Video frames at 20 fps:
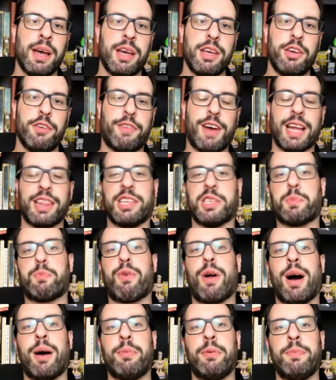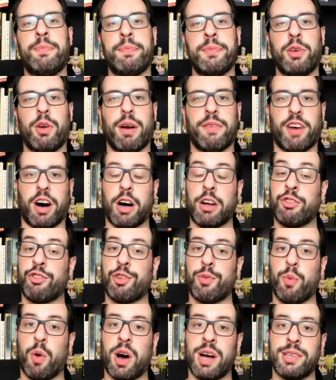you've got this problem. You have
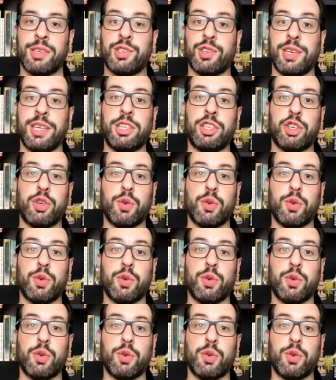100 wands. You need